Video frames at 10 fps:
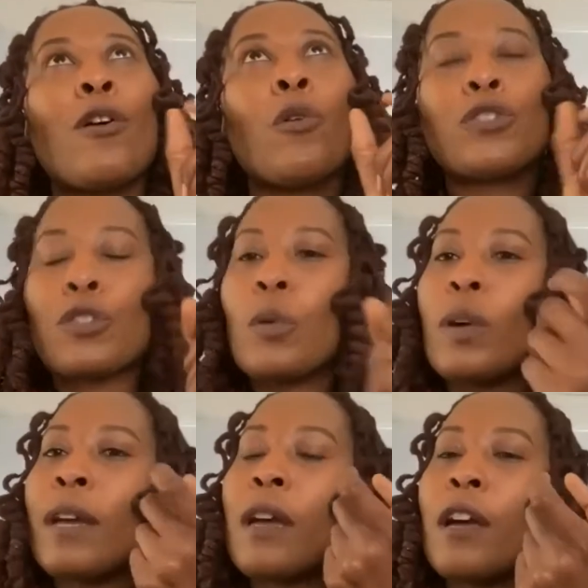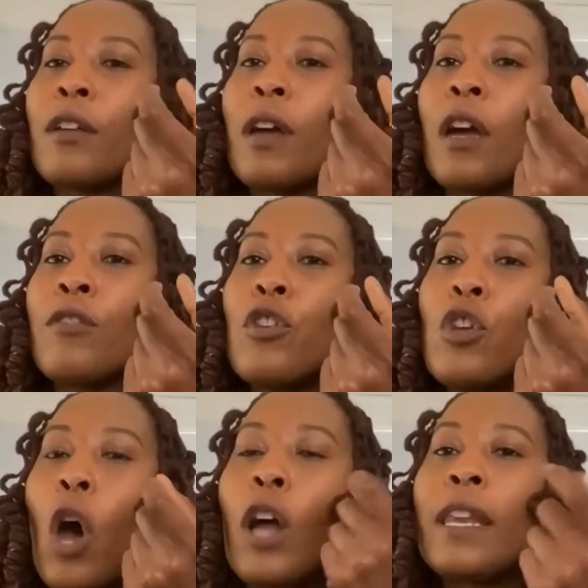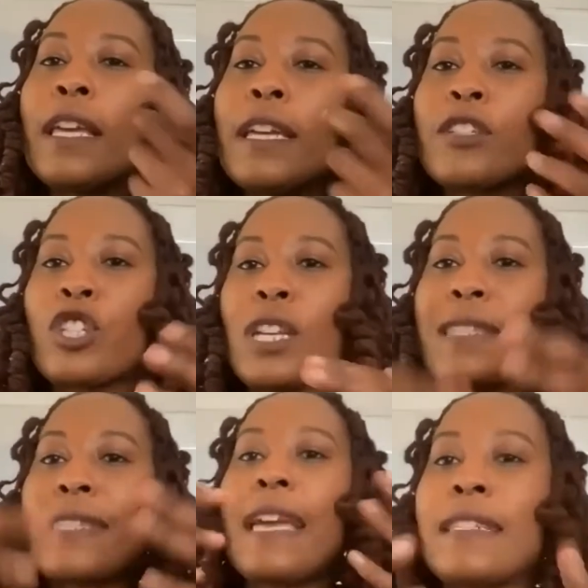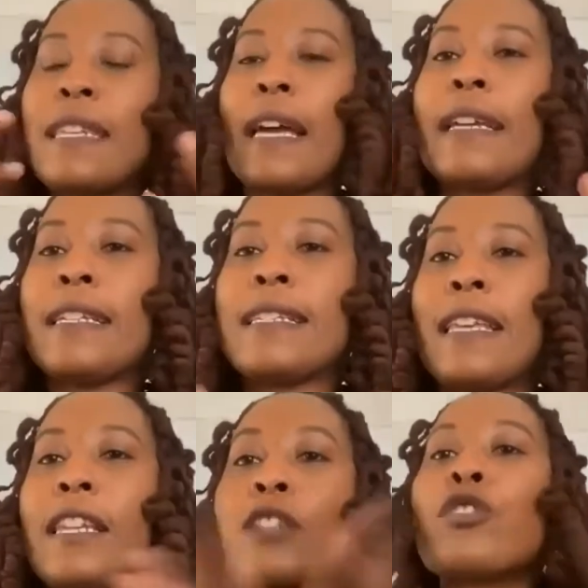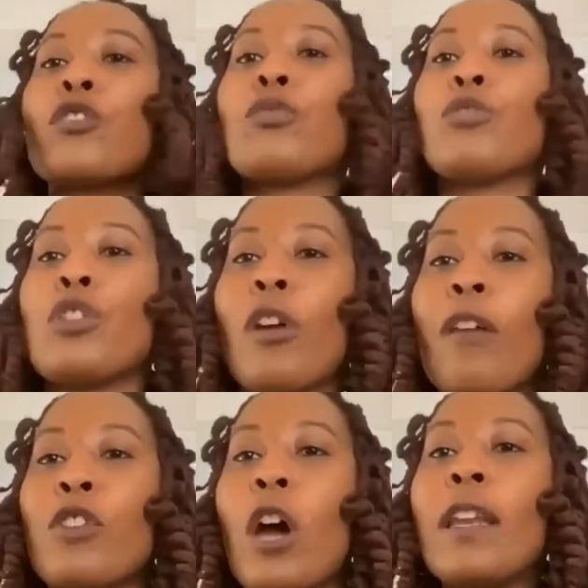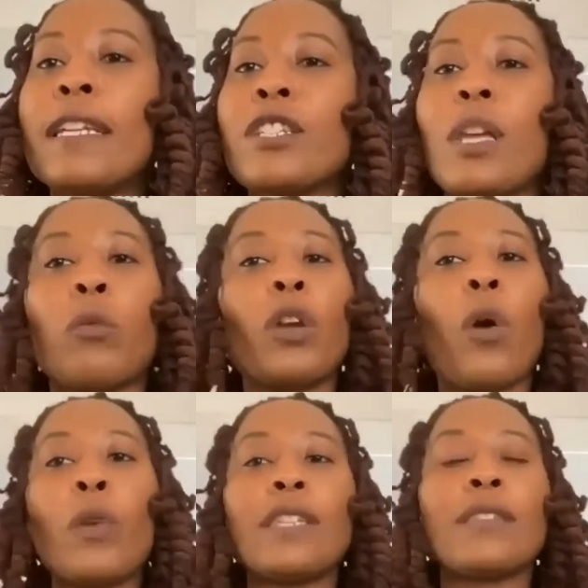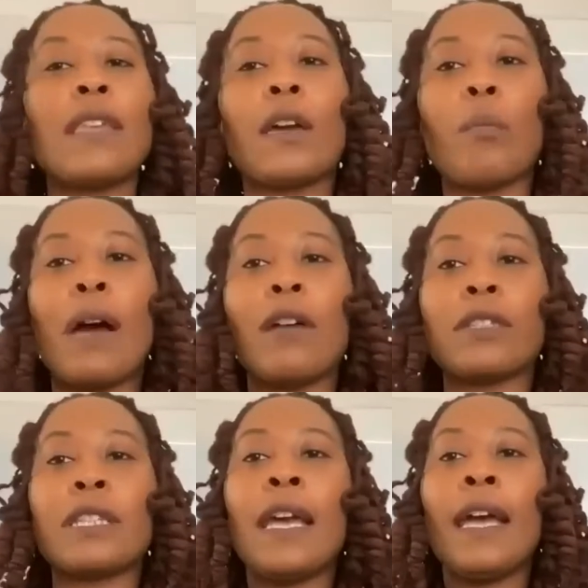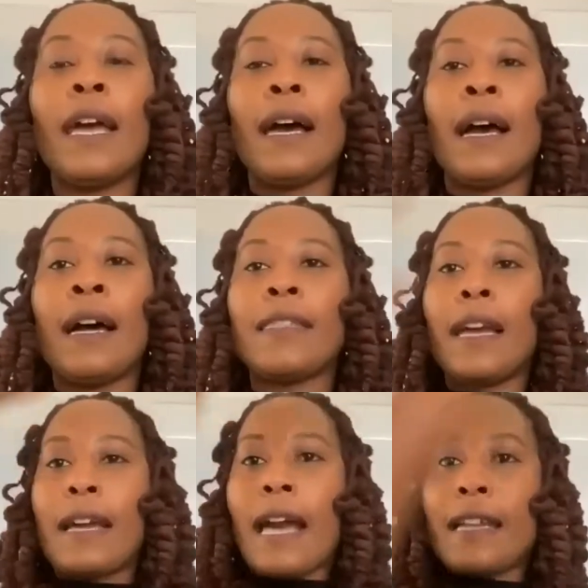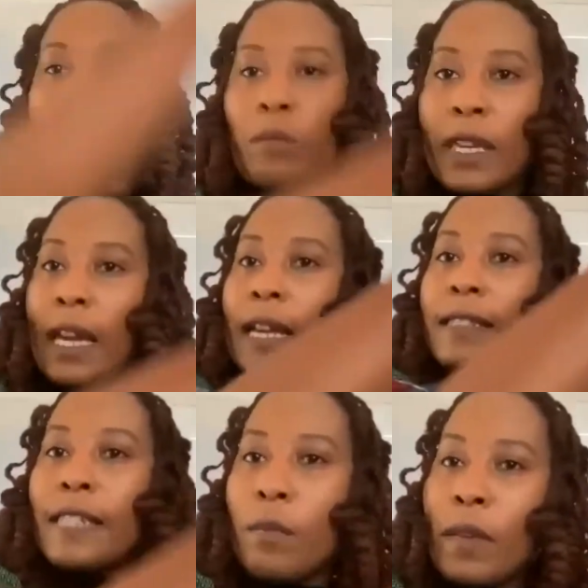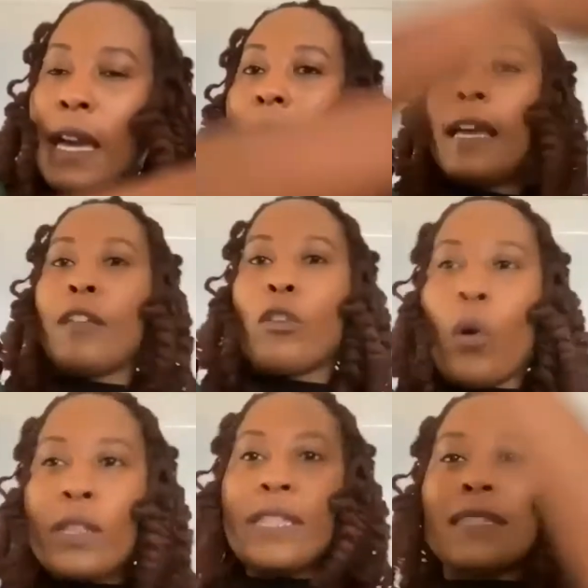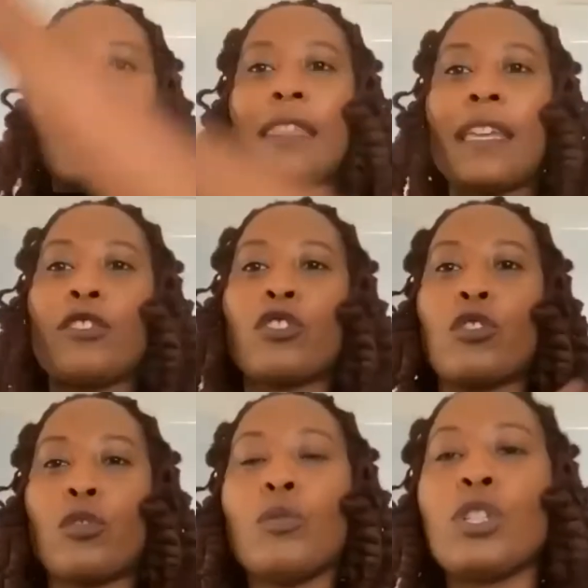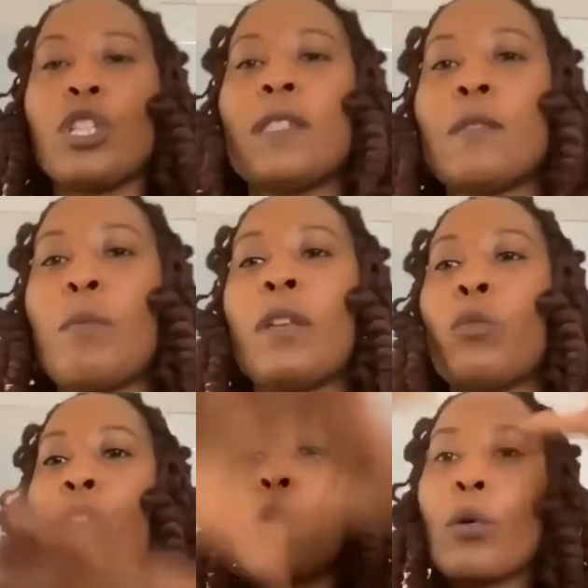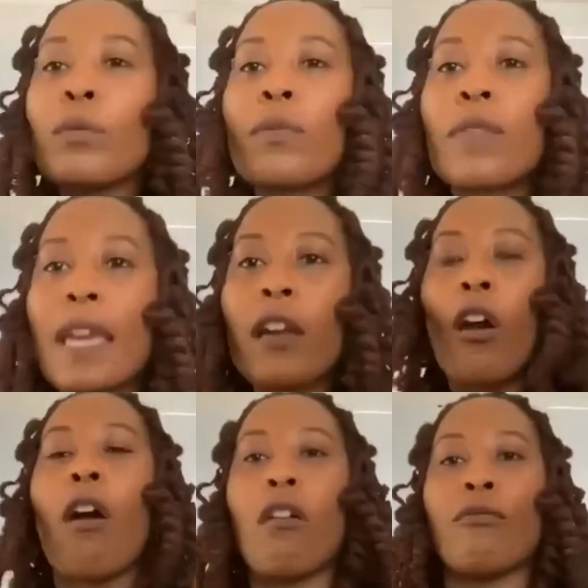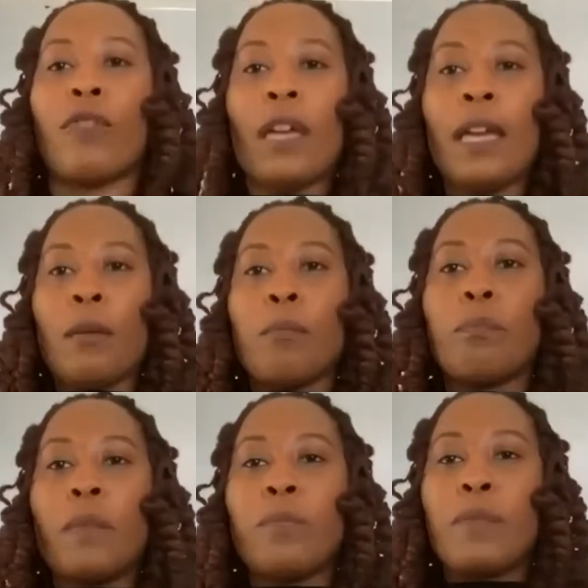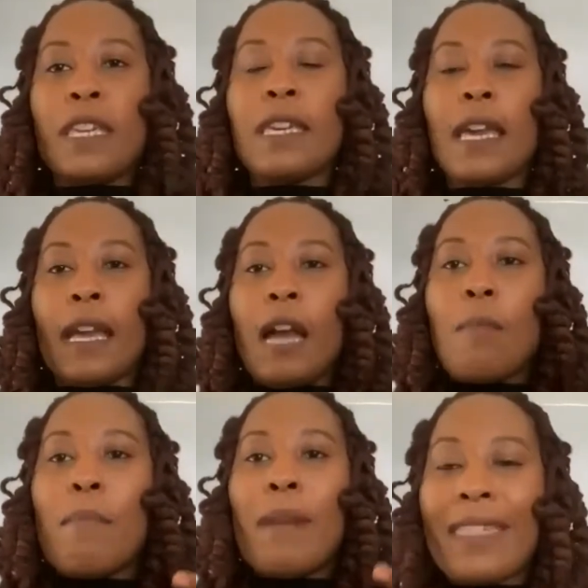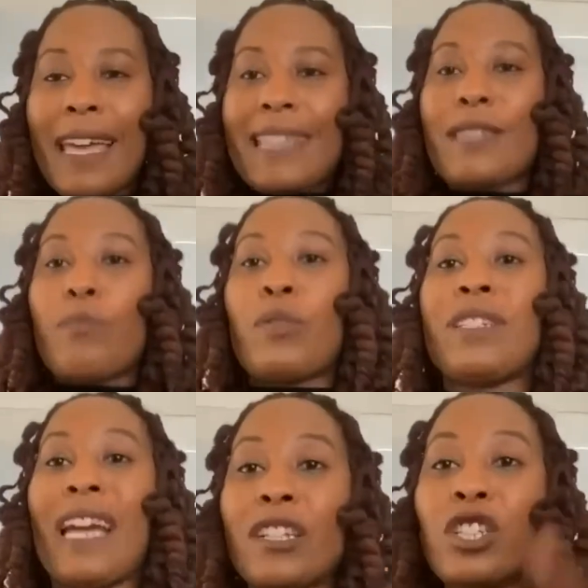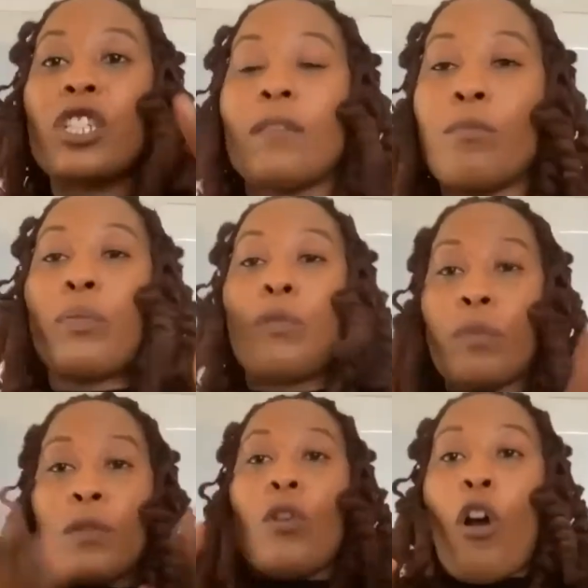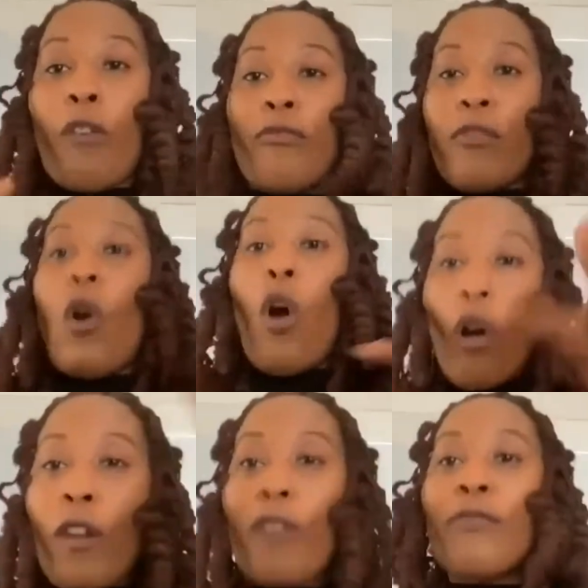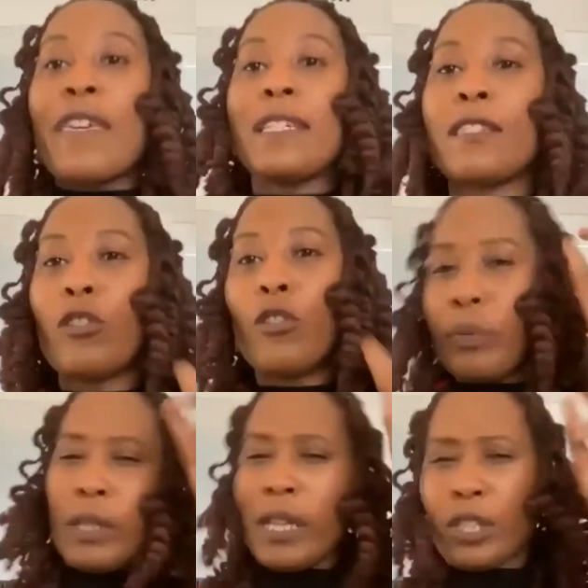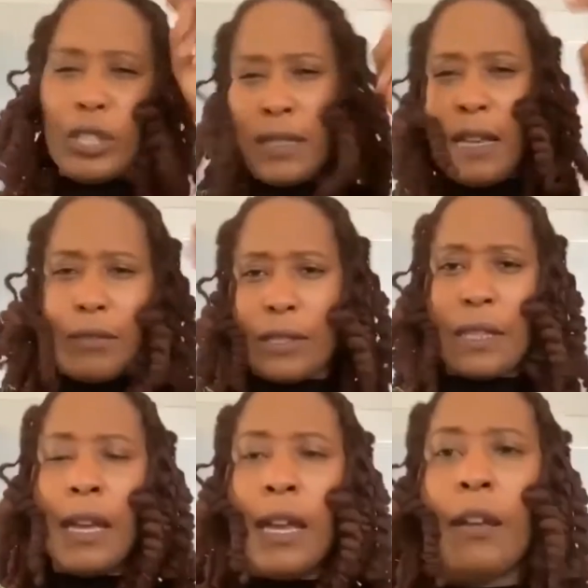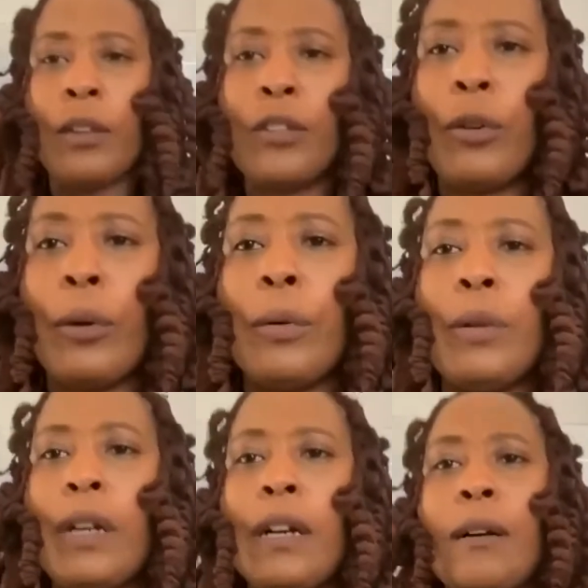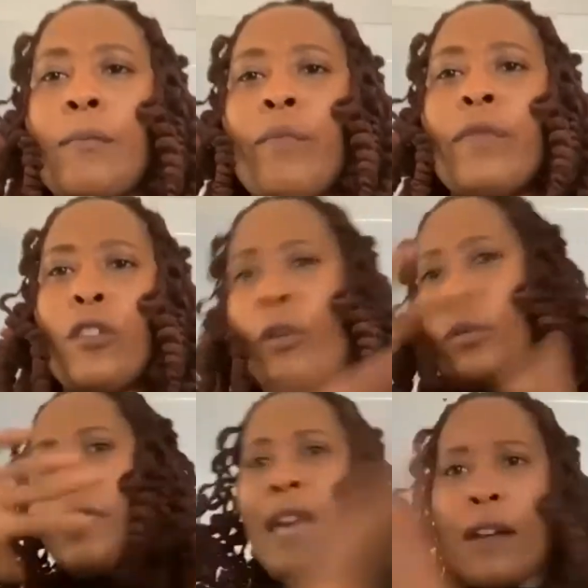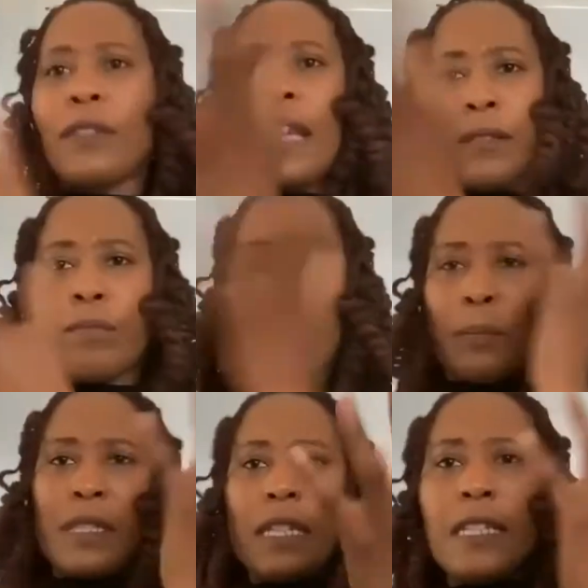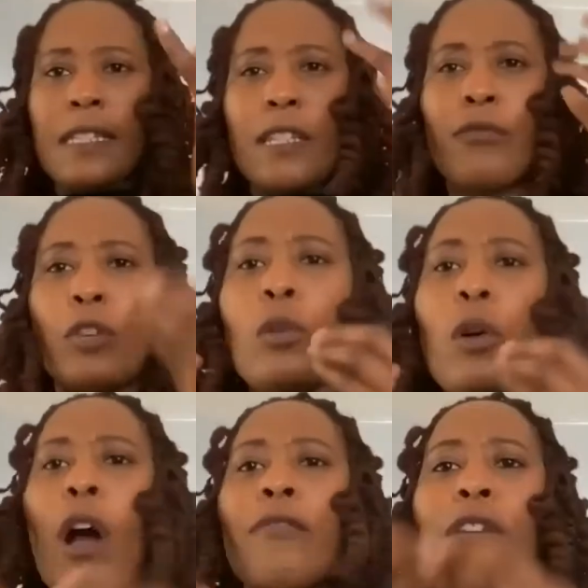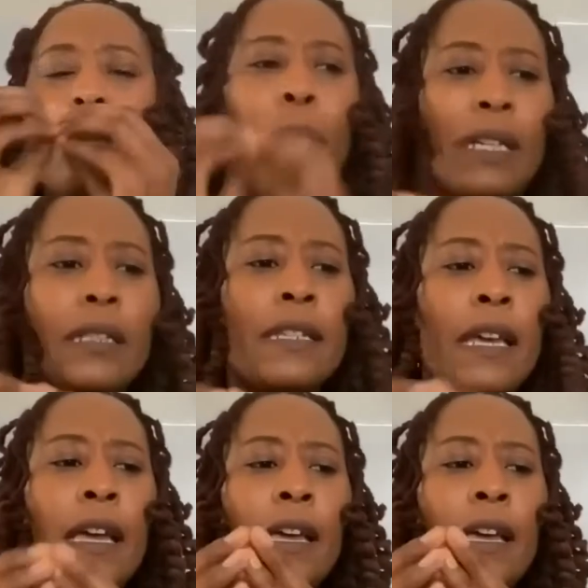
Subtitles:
also a knowledge center, is an institution of knowledge, that we always think about the academia and all these other institutions, but we don't think of being a mother as a production of all of this. You know, production sounds, without that capitalistic view of it, but